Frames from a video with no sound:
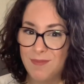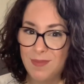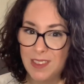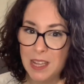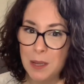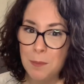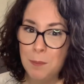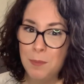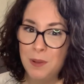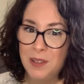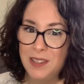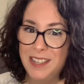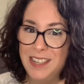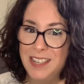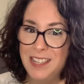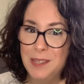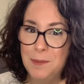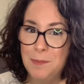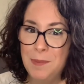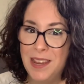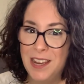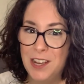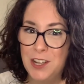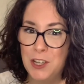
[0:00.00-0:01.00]
please
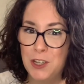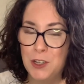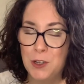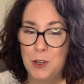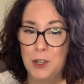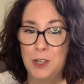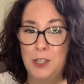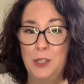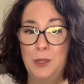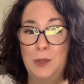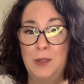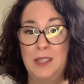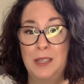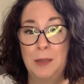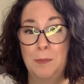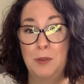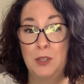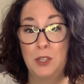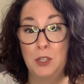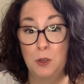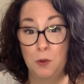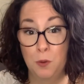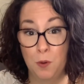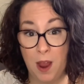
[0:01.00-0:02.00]
make sure to
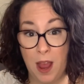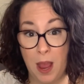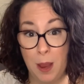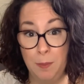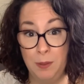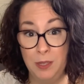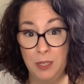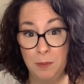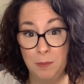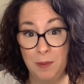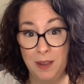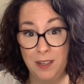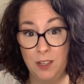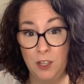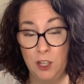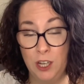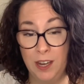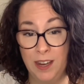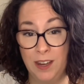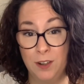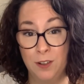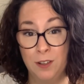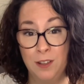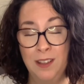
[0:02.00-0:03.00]
subscribe to my
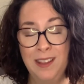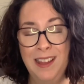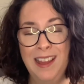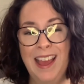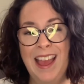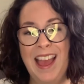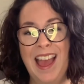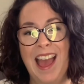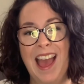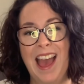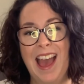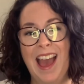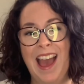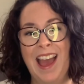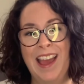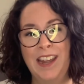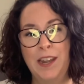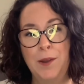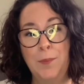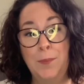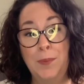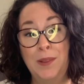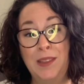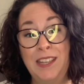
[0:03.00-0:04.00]
channel
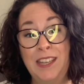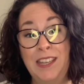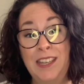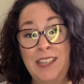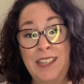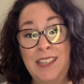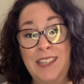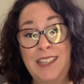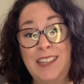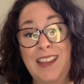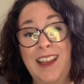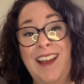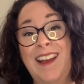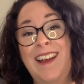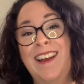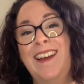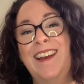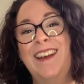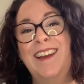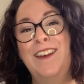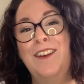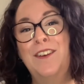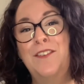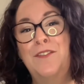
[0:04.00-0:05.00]
and please
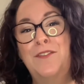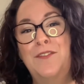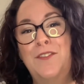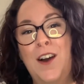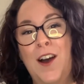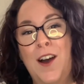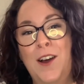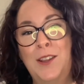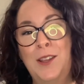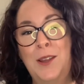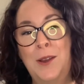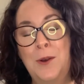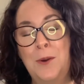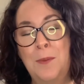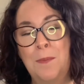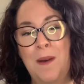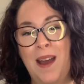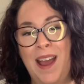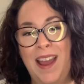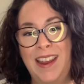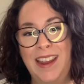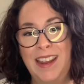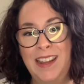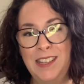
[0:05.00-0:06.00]
uh, follow
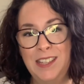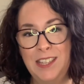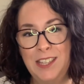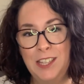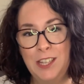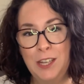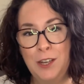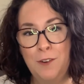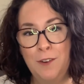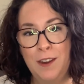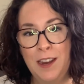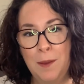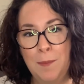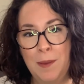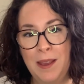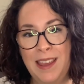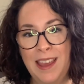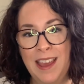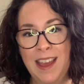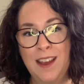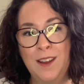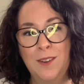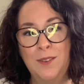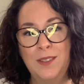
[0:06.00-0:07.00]
my Instagram
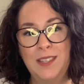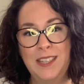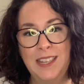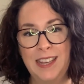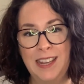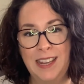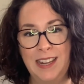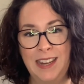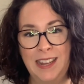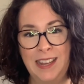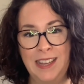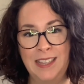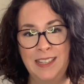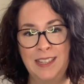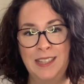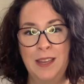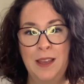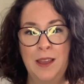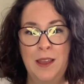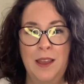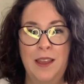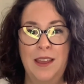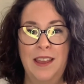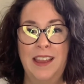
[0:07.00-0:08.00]
account. It is
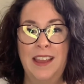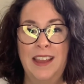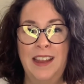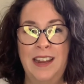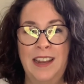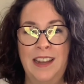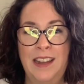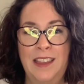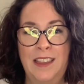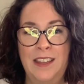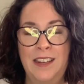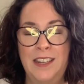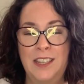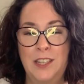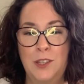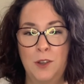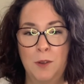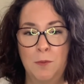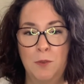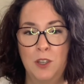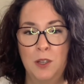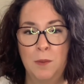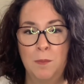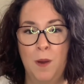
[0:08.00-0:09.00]
in the
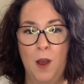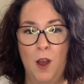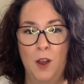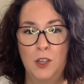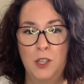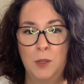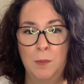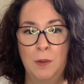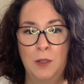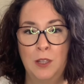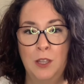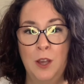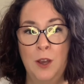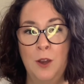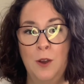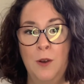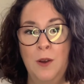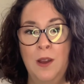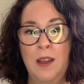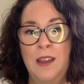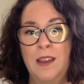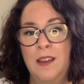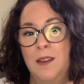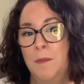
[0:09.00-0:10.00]
description box
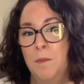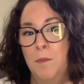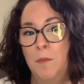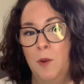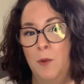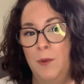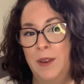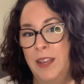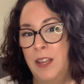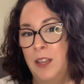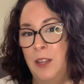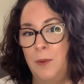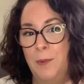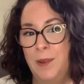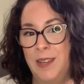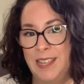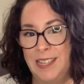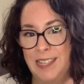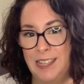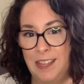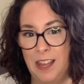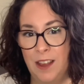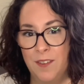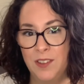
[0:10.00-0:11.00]
below. Maria
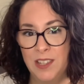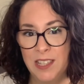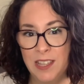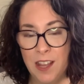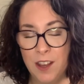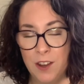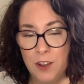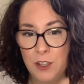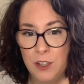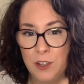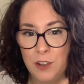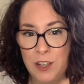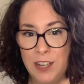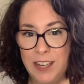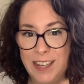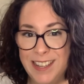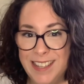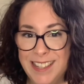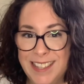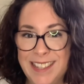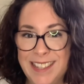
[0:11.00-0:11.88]
Louise Loves Luxuries.